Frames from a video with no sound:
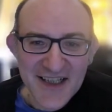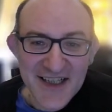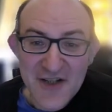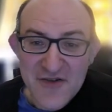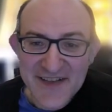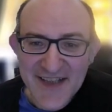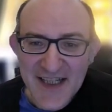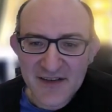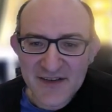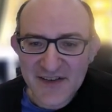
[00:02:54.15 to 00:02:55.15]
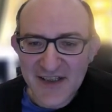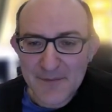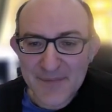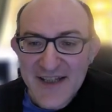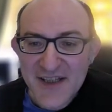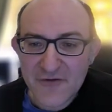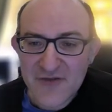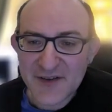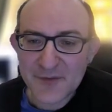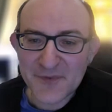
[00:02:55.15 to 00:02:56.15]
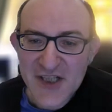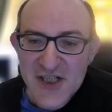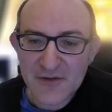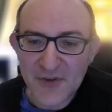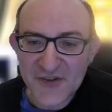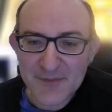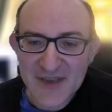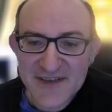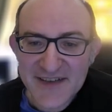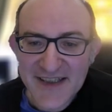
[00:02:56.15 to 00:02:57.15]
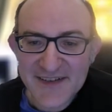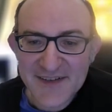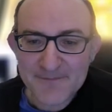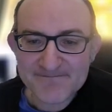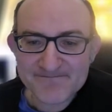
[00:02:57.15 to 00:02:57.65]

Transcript: interesting, and plenty of transpositional possibilities.